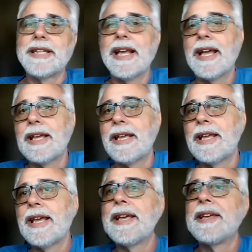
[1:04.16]
to talk
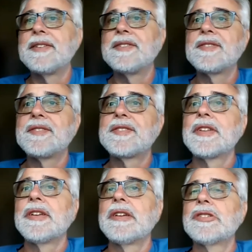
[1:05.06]
about today
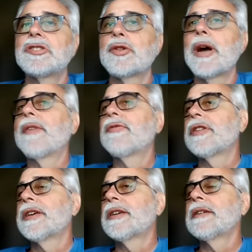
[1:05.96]
is
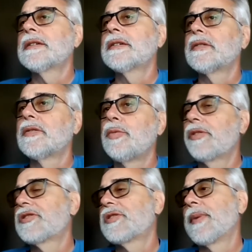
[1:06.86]

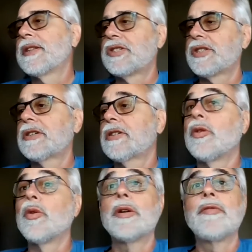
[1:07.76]
traveling with
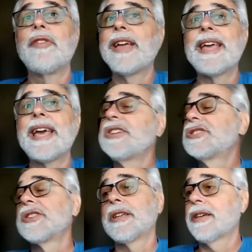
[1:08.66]
dementia
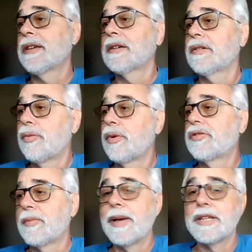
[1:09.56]
or
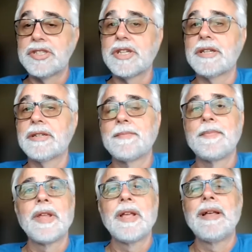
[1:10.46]
vacationing with
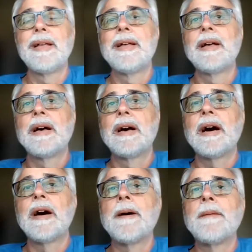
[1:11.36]
dementia.
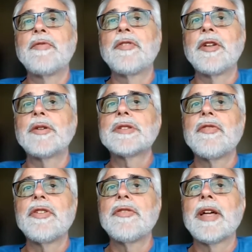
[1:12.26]

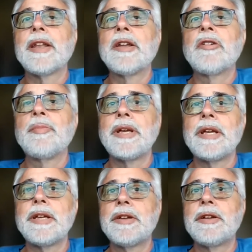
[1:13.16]
Um, for those of
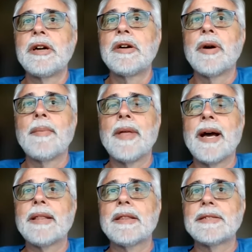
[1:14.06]
you that know me,
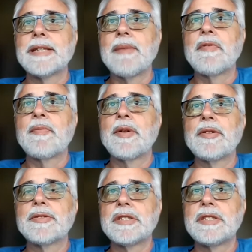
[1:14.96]
you know I'm not
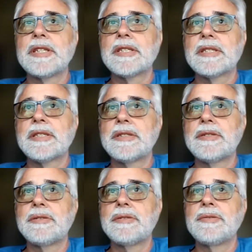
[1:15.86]
the type of
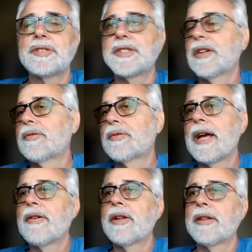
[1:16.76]
person just
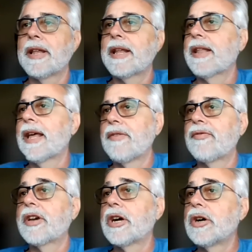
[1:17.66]
to sit around
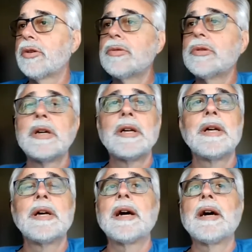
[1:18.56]
and let life
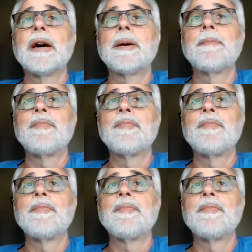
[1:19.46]
go.